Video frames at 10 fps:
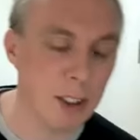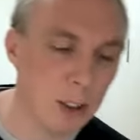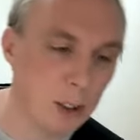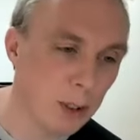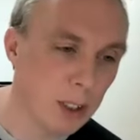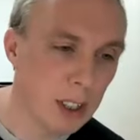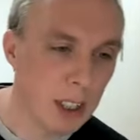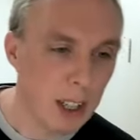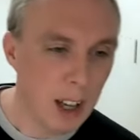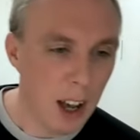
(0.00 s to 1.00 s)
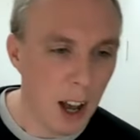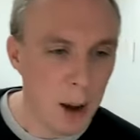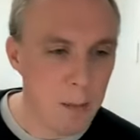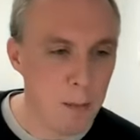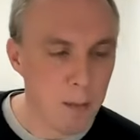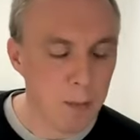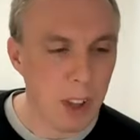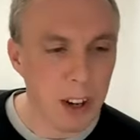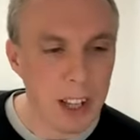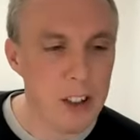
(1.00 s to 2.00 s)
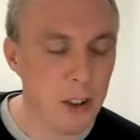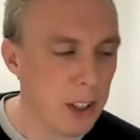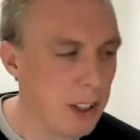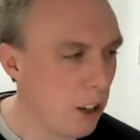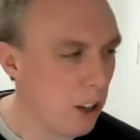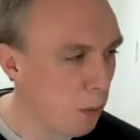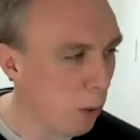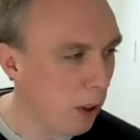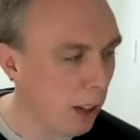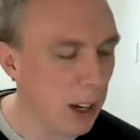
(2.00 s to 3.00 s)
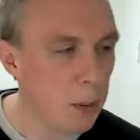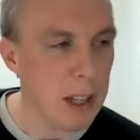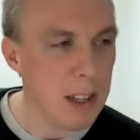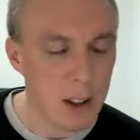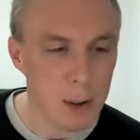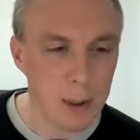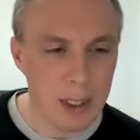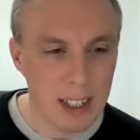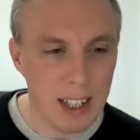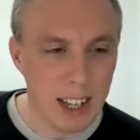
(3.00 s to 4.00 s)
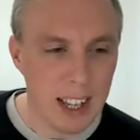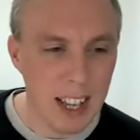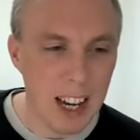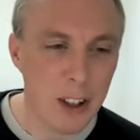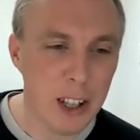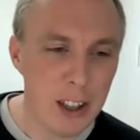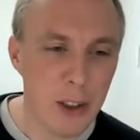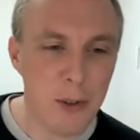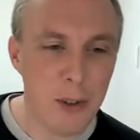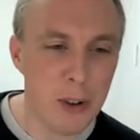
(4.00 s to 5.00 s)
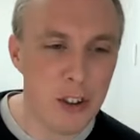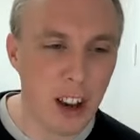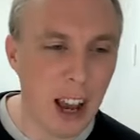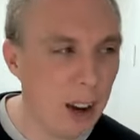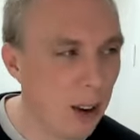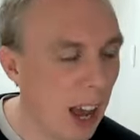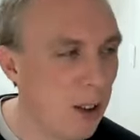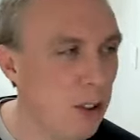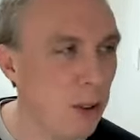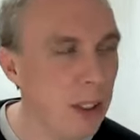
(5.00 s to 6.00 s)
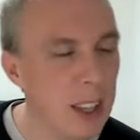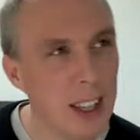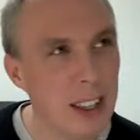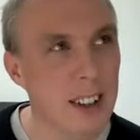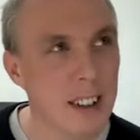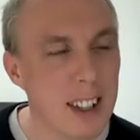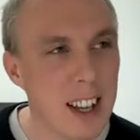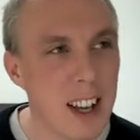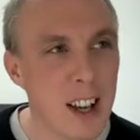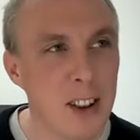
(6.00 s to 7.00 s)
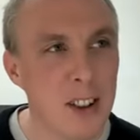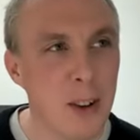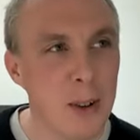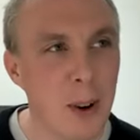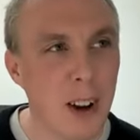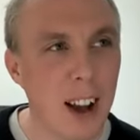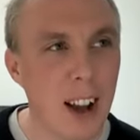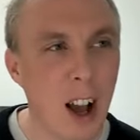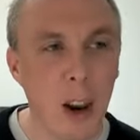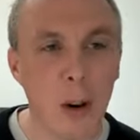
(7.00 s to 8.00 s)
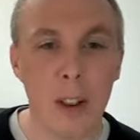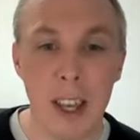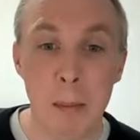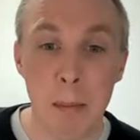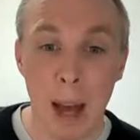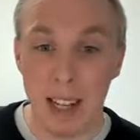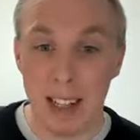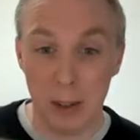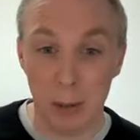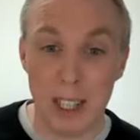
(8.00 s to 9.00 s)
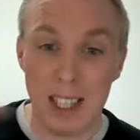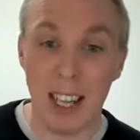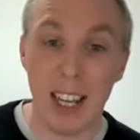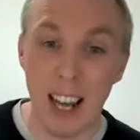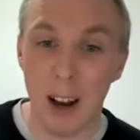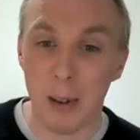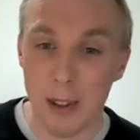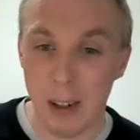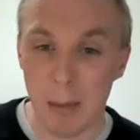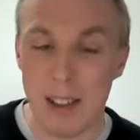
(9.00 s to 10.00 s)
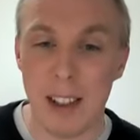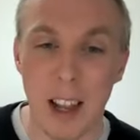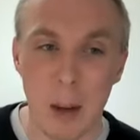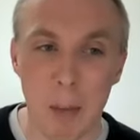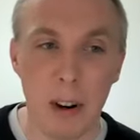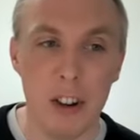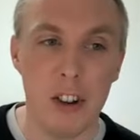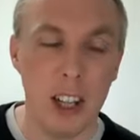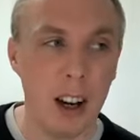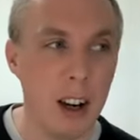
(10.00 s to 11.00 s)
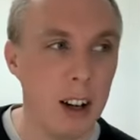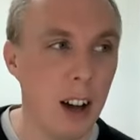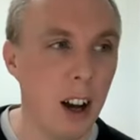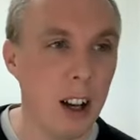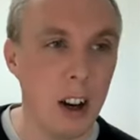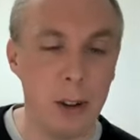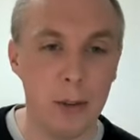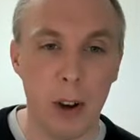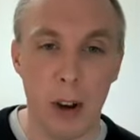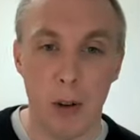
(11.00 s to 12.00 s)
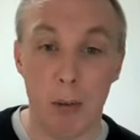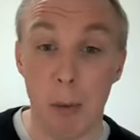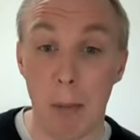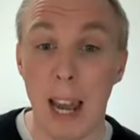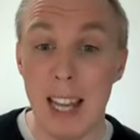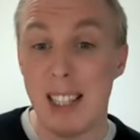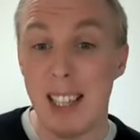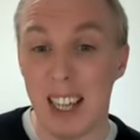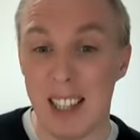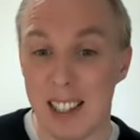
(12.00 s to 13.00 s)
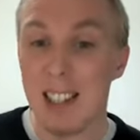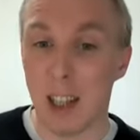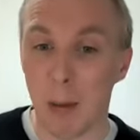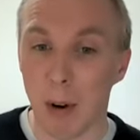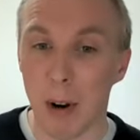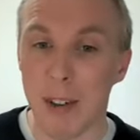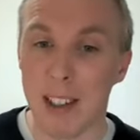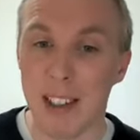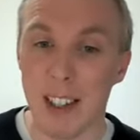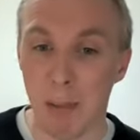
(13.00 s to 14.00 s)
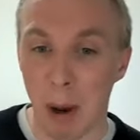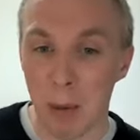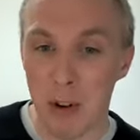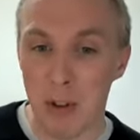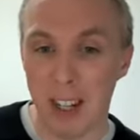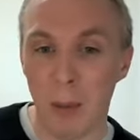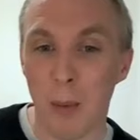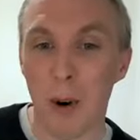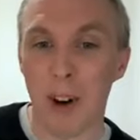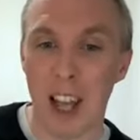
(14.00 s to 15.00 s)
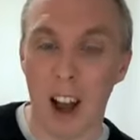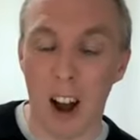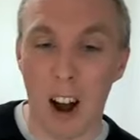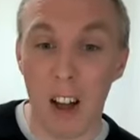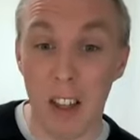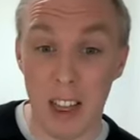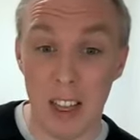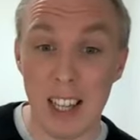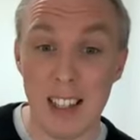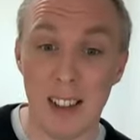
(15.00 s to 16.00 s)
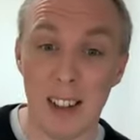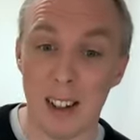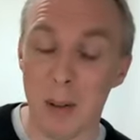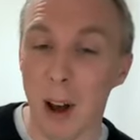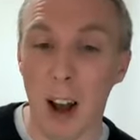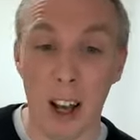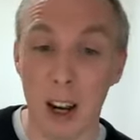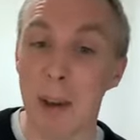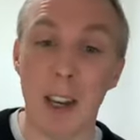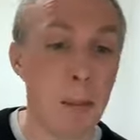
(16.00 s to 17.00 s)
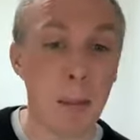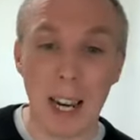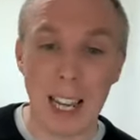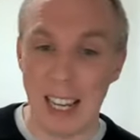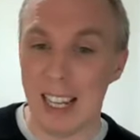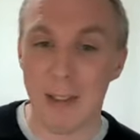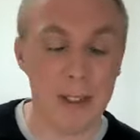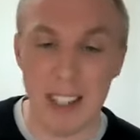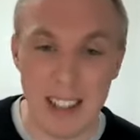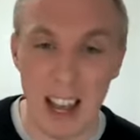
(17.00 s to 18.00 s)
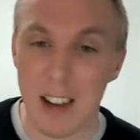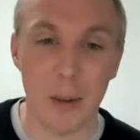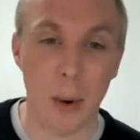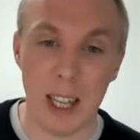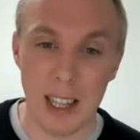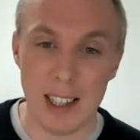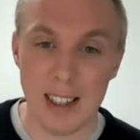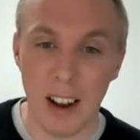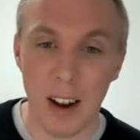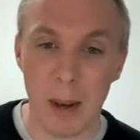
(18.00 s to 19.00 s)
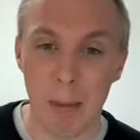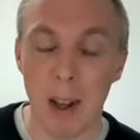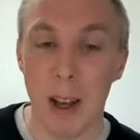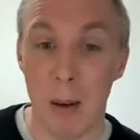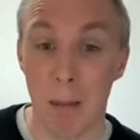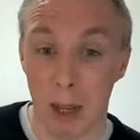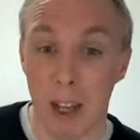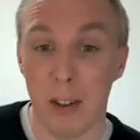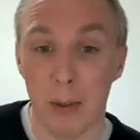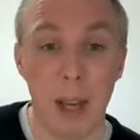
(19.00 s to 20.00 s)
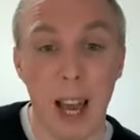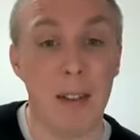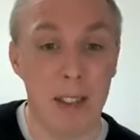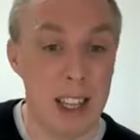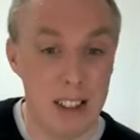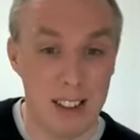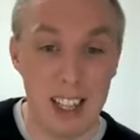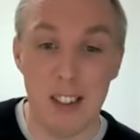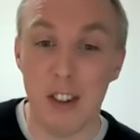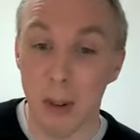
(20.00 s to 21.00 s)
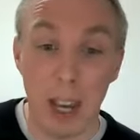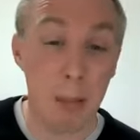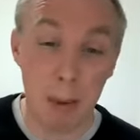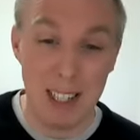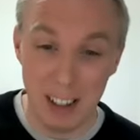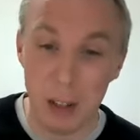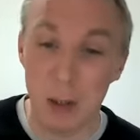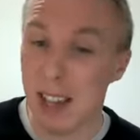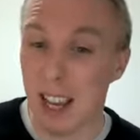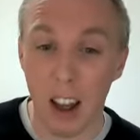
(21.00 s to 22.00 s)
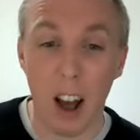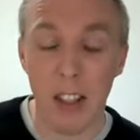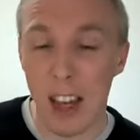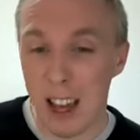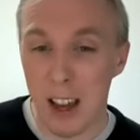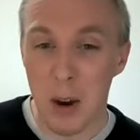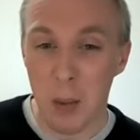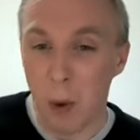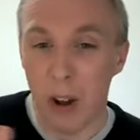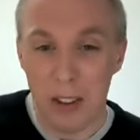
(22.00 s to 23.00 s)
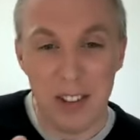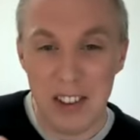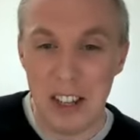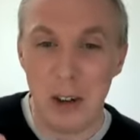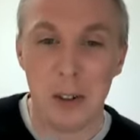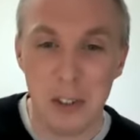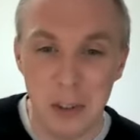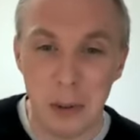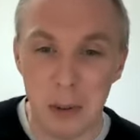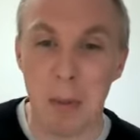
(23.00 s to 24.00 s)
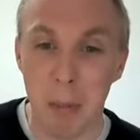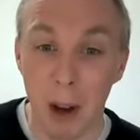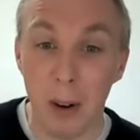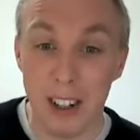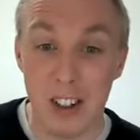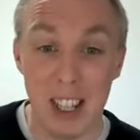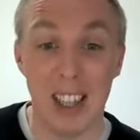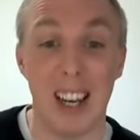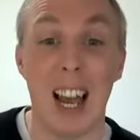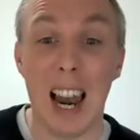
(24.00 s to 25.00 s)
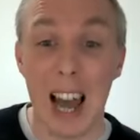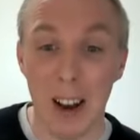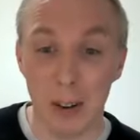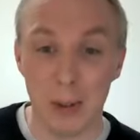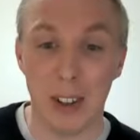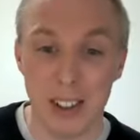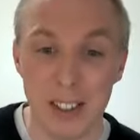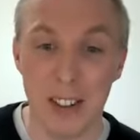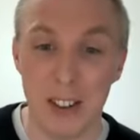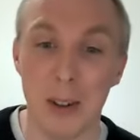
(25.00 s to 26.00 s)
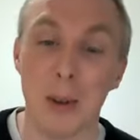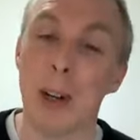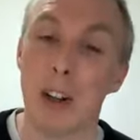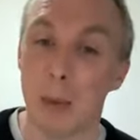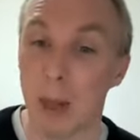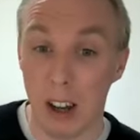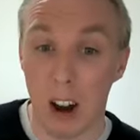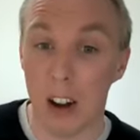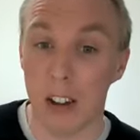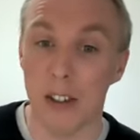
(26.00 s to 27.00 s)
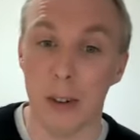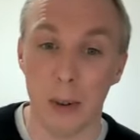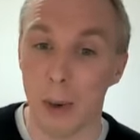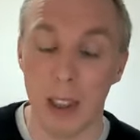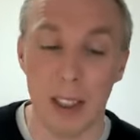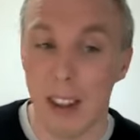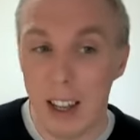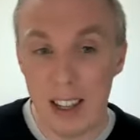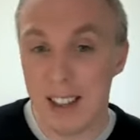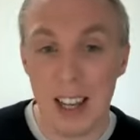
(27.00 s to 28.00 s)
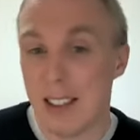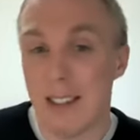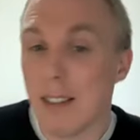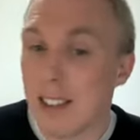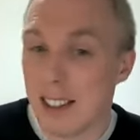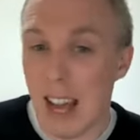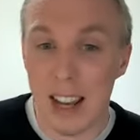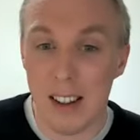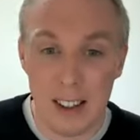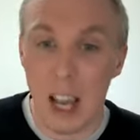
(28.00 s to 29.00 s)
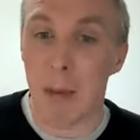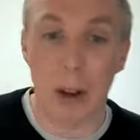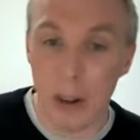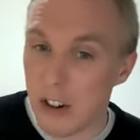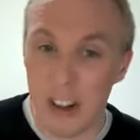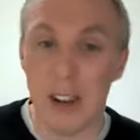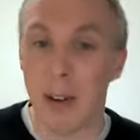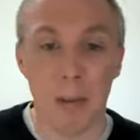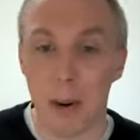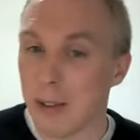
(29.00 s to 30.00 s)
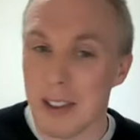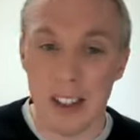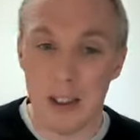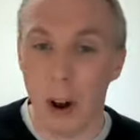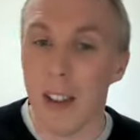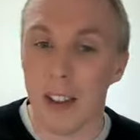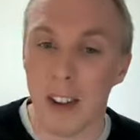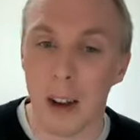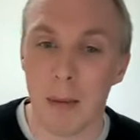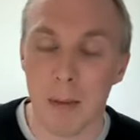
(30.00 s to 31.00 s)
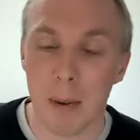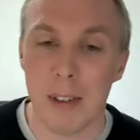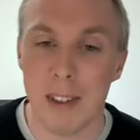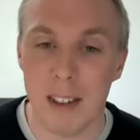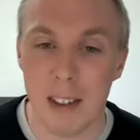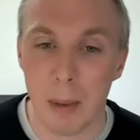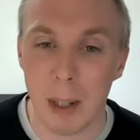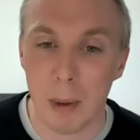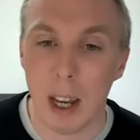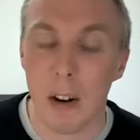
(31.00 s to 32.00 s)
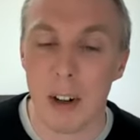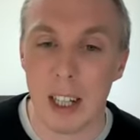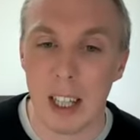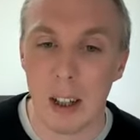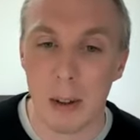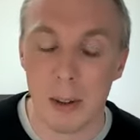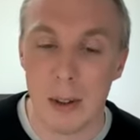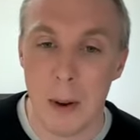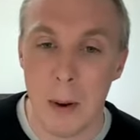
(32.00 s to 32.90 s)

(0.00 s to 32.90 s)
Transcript: for sure. And I guess you kind of touched upon it a little bit. So yeah, looking to the future, how do you think, so a lot of the impacts that we're seeing now in terms of synthetic biology are kind of replacing existing processes, but I'm wondering, what are there things that are going to be completely different in 10, 20 years time? Because we have these new capabilities, like you're saying, are there, what's the secret sauce with biology that it allows us to do, which we can't do with, say, standard chemical engineering processes or other types of processes that we currently use?